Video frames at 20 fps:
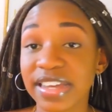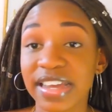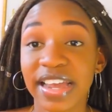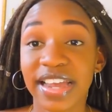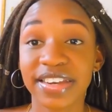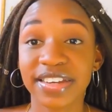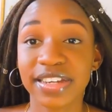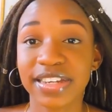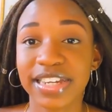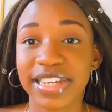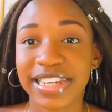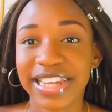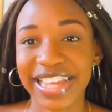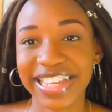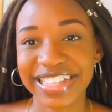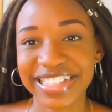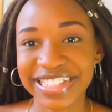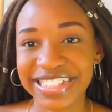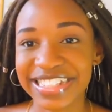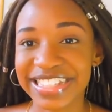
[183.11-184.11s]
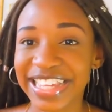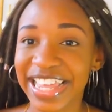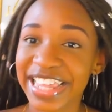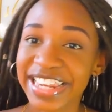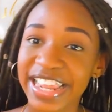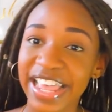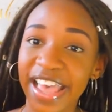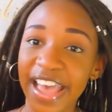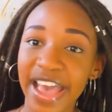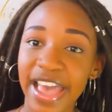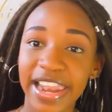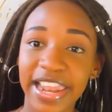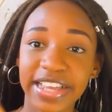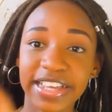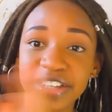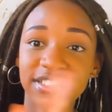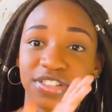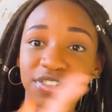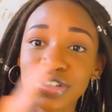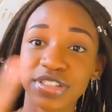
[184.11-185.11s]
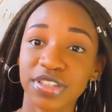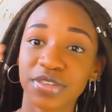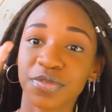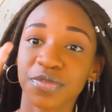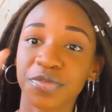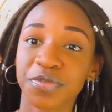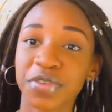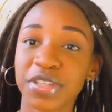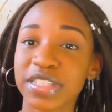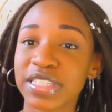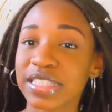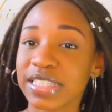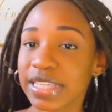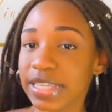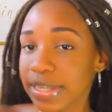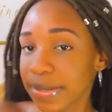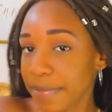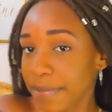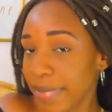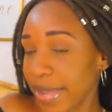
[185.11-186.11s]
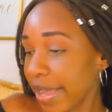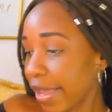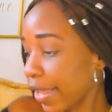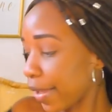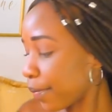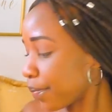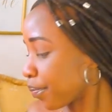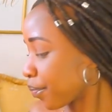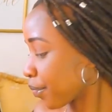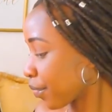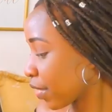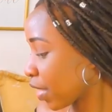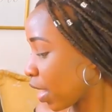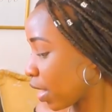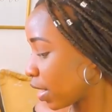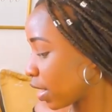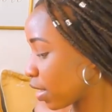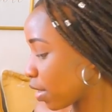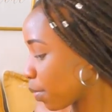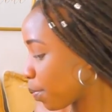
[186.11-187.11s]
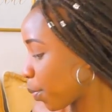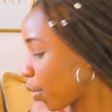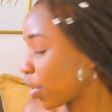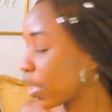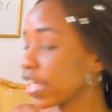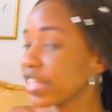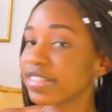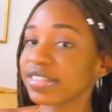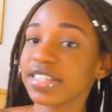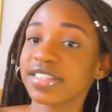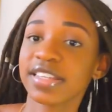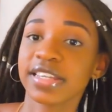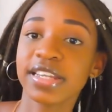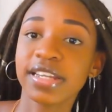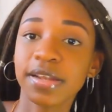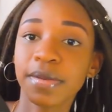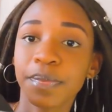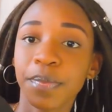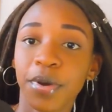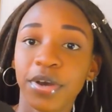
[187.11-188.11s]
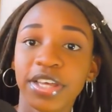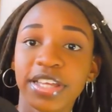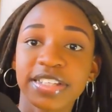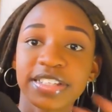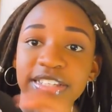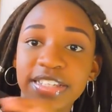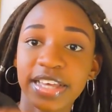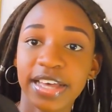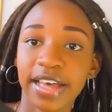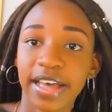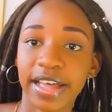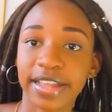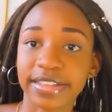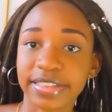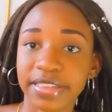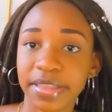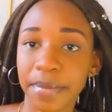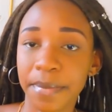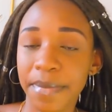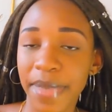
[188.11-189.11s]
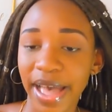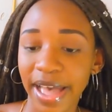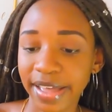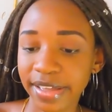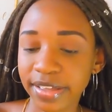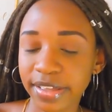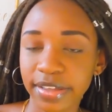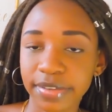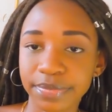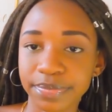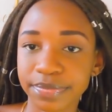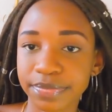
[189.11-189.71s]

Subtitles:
I really like it, and I like it because it fits in my little pocket. There's a little pocket here at the back.